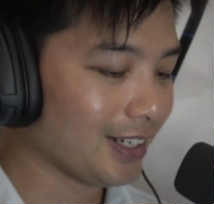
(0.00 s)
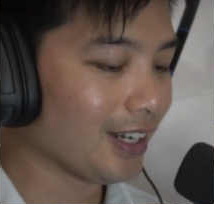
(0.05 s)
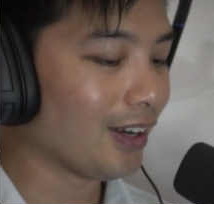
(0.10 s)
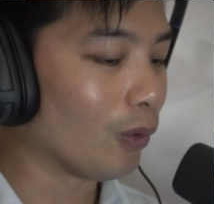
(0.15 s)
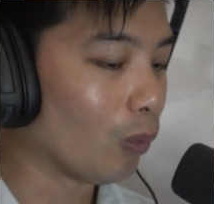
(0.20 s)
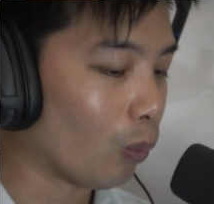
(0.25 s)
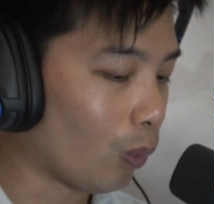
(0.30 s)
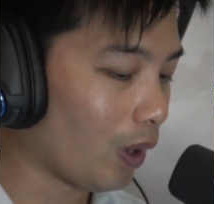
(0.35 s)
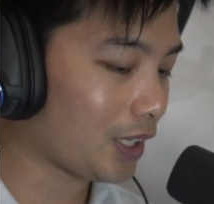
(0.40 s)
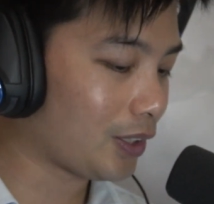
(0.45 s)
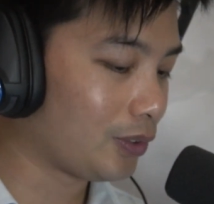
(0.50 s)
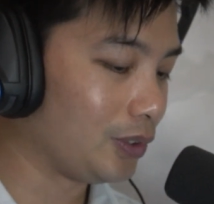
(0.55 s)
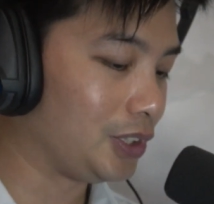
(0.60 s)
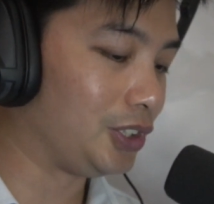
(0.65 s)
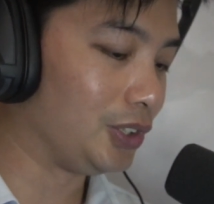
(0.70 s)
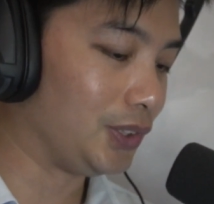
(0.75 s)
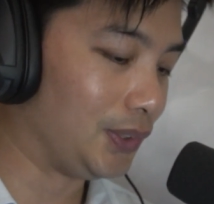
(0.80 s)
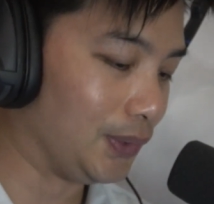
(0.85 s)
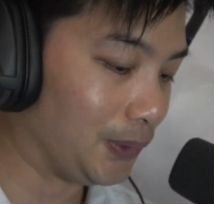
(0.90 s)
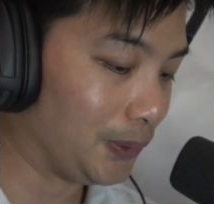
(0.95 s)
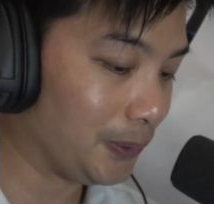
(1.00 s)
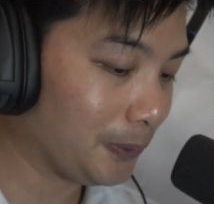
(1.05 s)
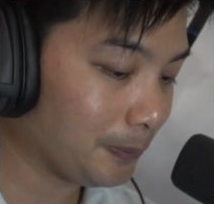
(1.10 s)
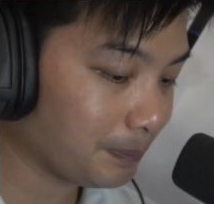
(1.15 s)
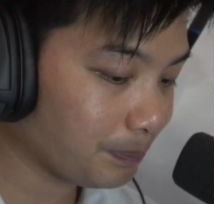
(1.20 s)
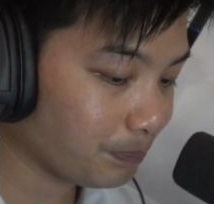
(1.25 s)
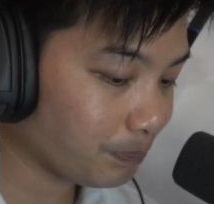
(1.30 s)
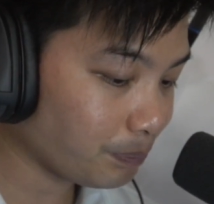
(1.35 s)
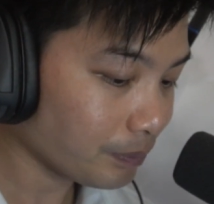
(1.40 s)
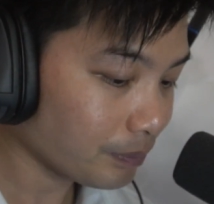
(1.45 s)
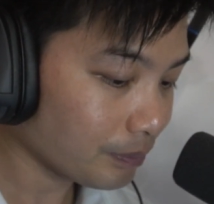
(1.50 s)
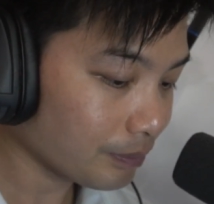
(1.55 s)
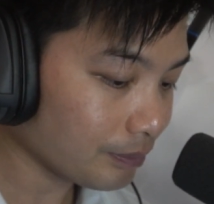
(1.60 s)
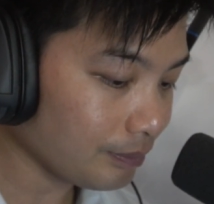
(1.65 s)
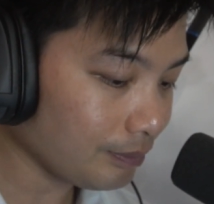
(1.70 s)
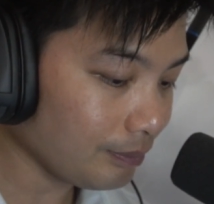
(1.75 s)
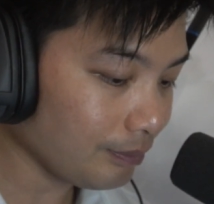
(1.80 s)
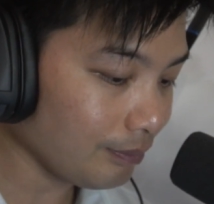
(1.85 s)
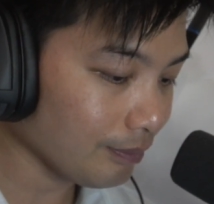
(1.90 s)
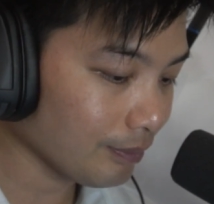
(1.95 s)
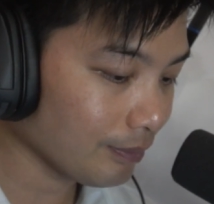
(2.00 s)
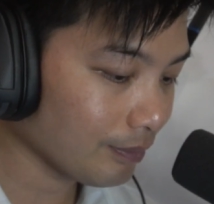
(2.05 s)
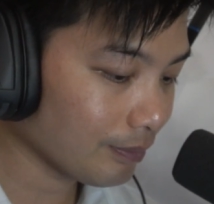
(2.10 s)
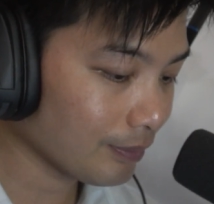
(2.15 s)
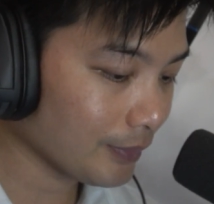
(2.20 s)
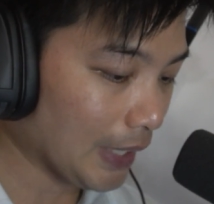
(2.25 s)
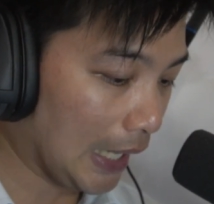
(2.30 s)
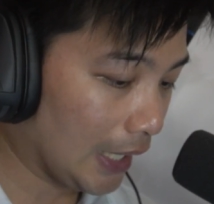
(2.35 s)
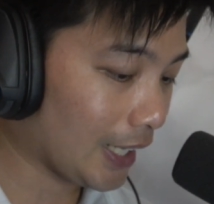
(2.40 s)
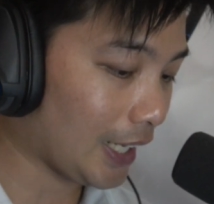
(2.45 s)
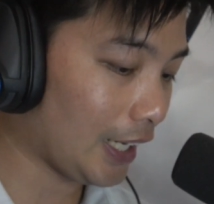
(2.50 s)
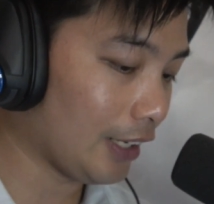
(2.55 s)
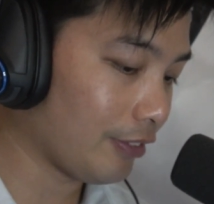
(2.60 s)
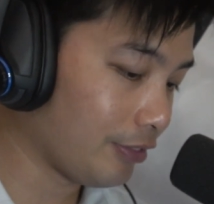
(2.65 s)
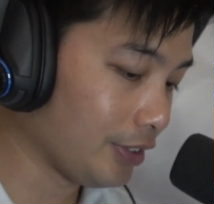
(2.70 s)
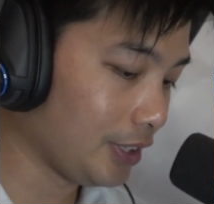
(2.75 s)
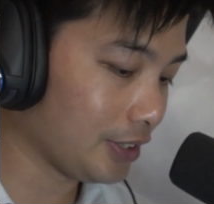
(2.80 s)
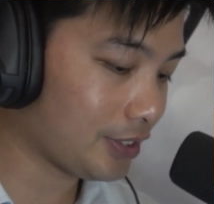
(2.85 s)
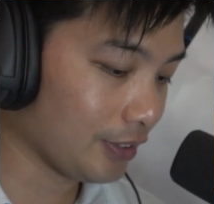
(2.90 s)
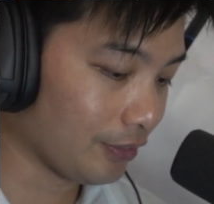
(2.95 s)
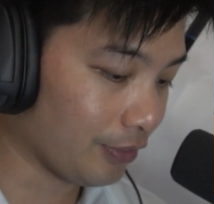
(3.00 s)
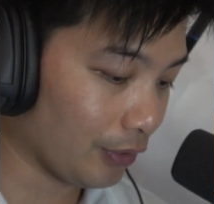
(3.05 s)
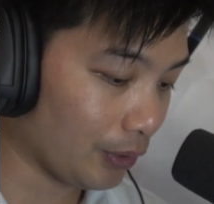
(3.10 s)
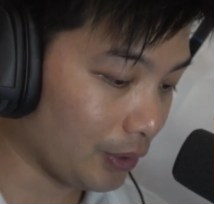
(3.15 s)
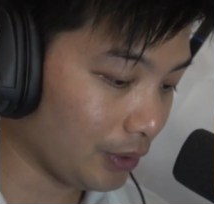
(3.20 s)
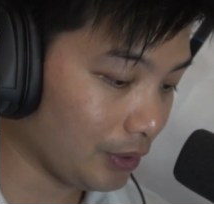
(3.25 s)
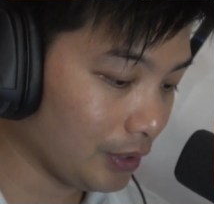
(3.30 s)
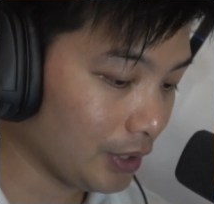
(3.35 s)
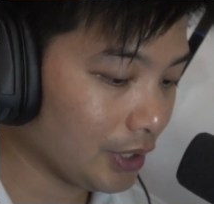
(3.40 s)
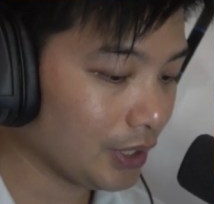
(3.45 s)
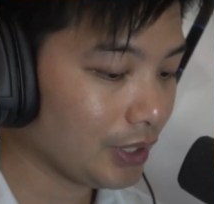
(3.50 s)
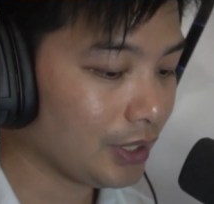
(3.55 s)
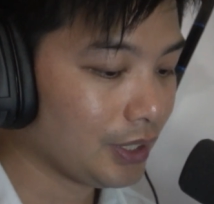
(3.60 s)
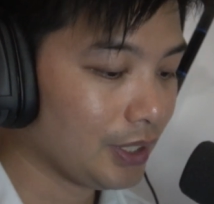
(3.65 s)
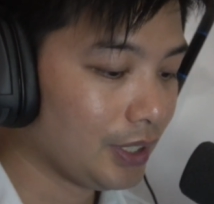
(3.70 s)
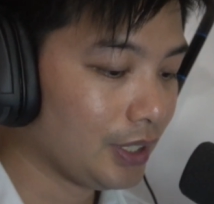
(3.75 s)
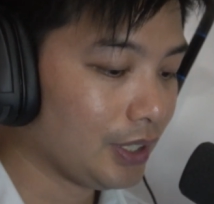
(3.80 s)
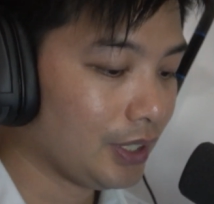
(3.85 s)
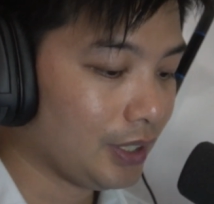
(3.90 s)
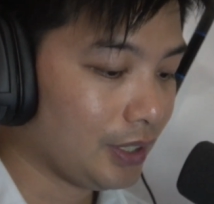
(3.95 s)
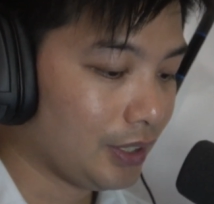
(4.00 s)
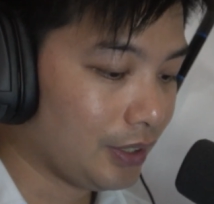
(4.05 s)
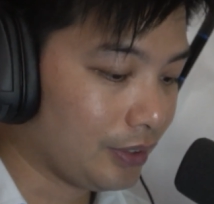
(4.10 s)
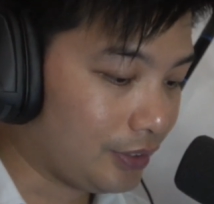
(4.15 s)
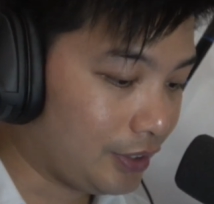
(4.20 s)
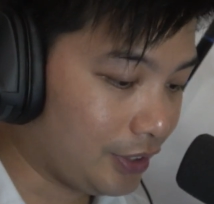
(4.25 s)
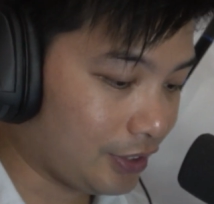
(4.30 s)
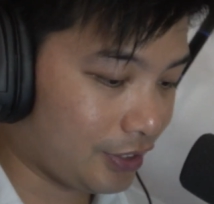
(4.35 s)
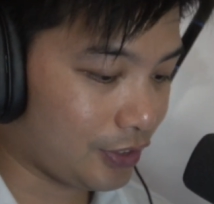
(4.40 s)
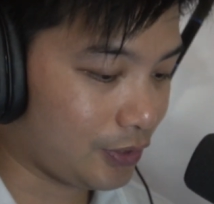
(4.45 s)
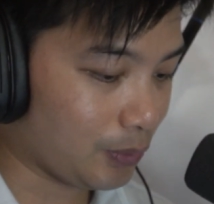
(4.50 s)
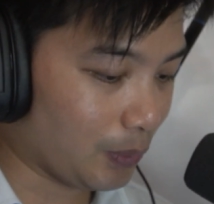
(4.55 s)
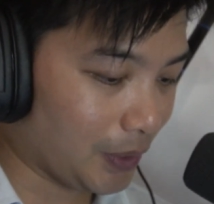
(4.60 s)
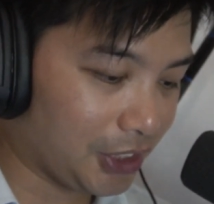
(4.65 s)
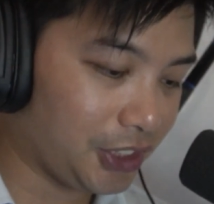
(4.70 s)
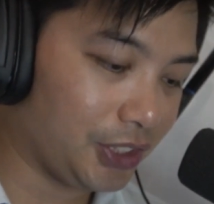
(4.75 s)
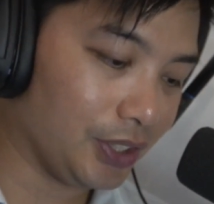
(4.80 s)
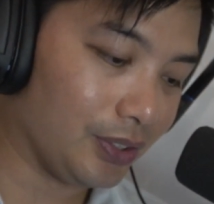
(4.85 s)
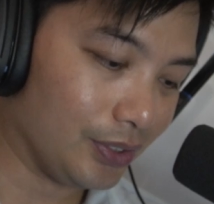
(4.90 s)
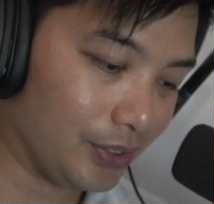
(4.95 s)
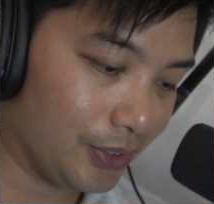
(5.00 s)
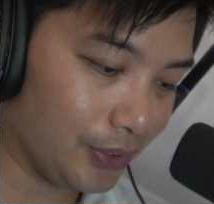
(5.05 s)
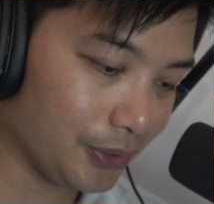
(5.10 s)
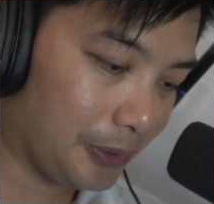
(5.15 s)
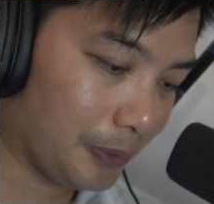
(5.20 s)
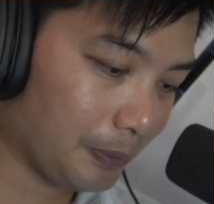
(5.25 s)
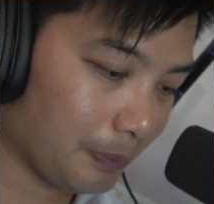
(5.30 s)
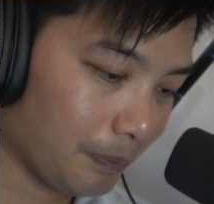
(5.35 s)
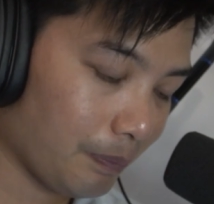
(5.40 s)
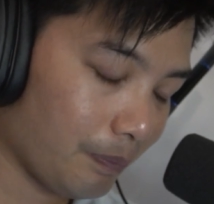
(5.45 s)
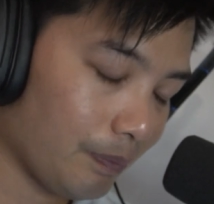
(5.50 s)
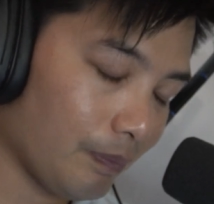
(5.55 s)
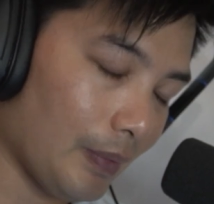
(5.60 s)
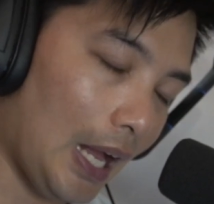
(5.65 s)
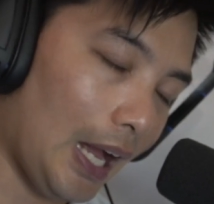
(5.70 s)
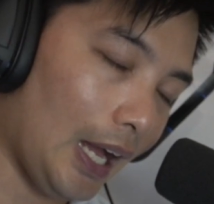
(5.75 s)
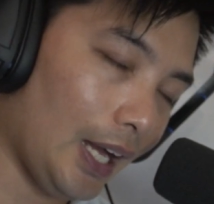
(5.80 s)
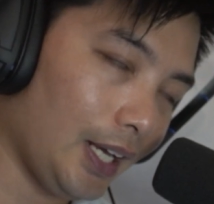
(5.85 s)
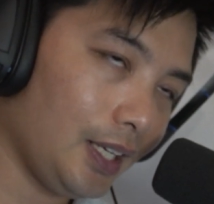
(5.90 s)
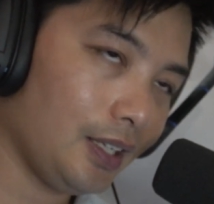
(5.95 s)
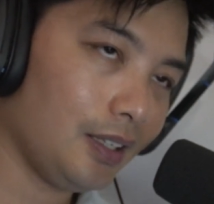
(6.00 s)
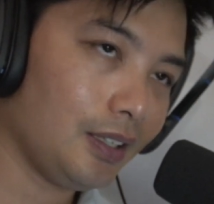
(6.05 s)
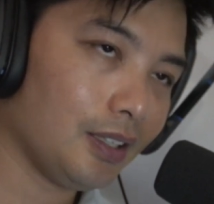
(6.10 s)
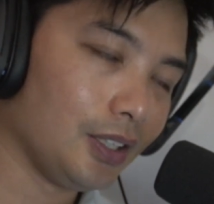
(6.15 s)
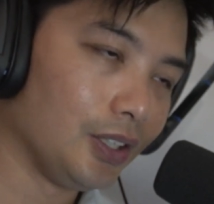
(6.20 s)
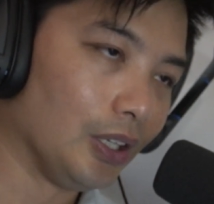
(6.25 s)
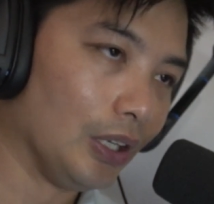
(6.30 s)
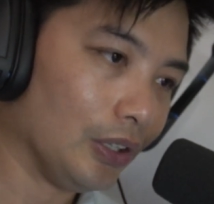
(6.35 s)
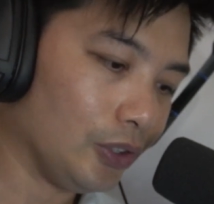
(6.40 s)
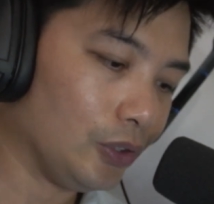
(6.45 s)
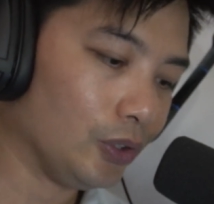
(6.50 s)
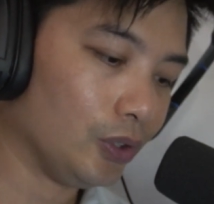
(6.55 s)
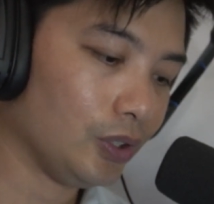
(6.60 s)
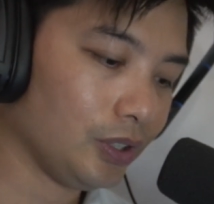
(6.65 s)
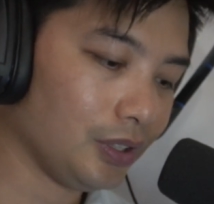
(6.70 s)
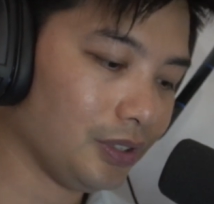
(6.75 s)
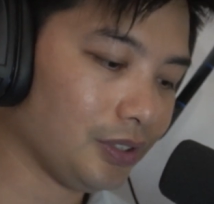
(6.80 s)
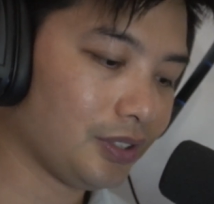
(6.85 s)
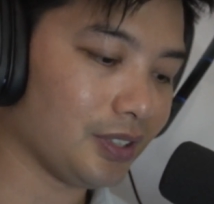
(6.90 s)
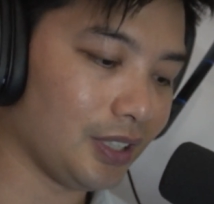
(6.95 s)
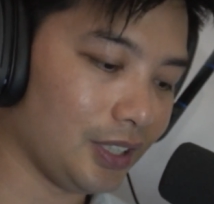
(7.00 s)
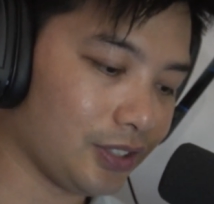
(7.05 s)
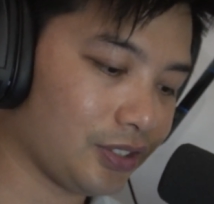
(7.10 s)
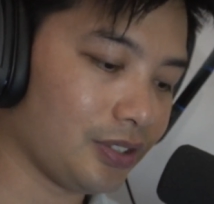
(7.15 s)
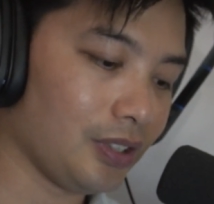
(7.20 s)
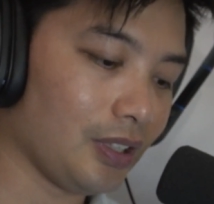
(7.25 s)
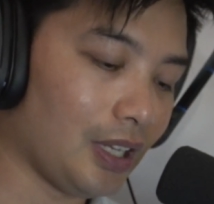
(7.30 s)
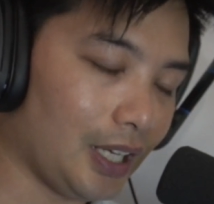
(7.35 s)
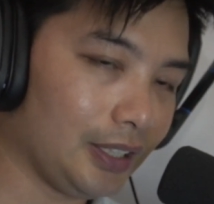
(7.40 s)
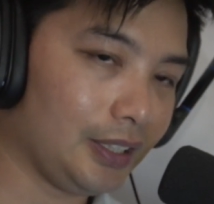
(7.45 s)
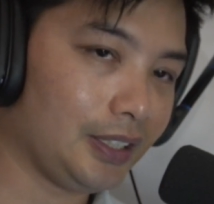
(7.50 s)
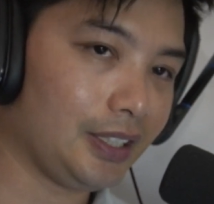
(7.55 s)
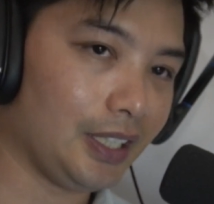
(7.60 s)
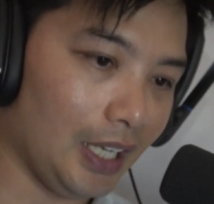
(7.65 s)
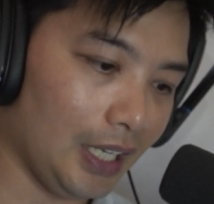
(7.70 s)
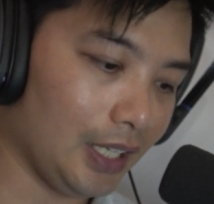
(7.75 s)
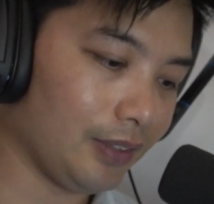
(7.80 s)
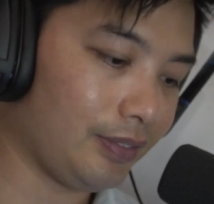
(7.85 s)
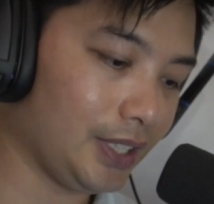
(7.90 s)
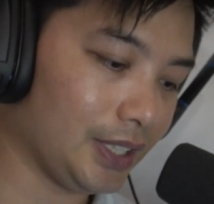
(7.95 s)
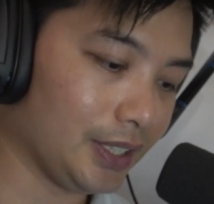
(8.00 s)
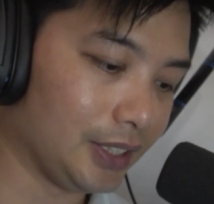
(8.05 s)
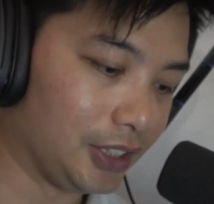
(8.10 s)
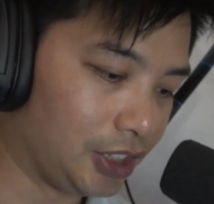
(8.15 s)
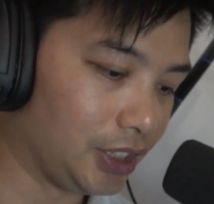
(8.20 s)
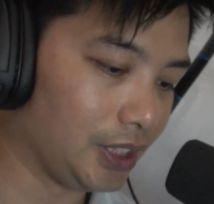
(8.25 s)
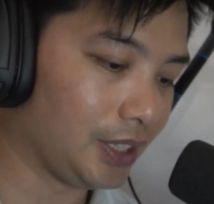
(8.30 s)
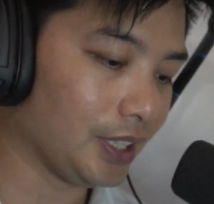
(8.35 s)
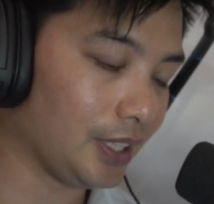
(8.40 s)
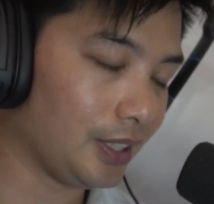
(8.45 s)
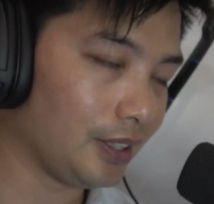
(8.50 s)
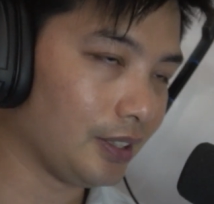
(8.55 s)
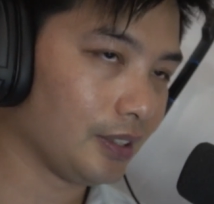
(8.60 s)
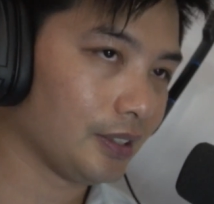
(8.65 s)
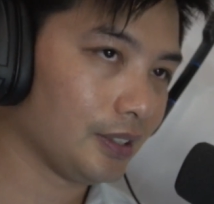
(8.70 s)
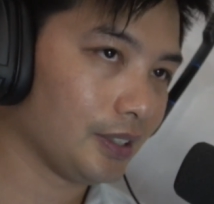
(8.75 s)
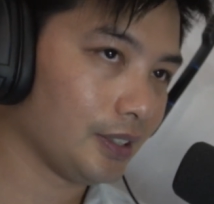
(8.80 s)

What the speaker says: What could you do? Okay, first of all, this is what you could do. A, use a slightly heavier jig head.